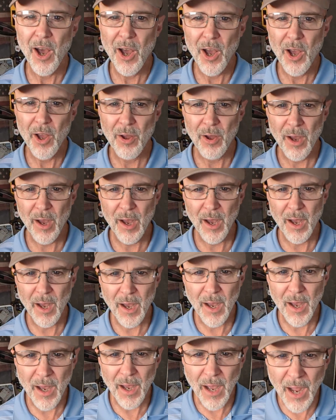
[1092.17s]

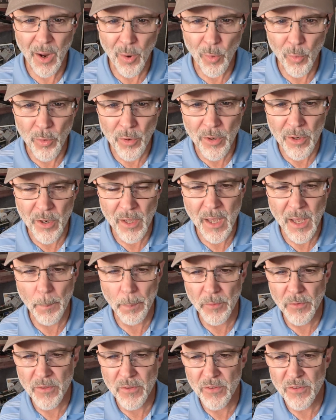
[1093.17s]
I ordered a
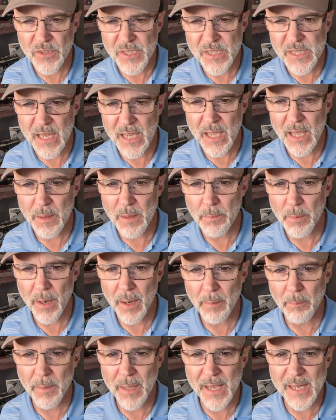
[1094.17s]
couple to see, but
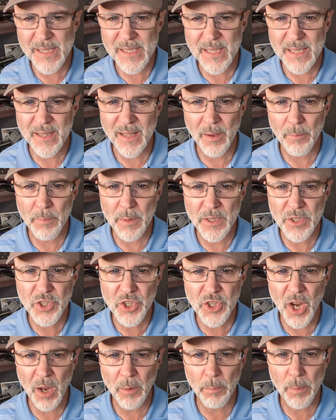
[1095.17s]
I'm guessing they'll be
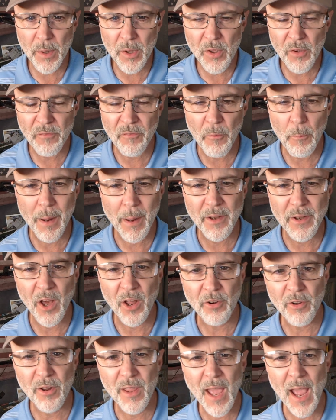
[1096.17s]
junk, but good for my daughter. Yeah,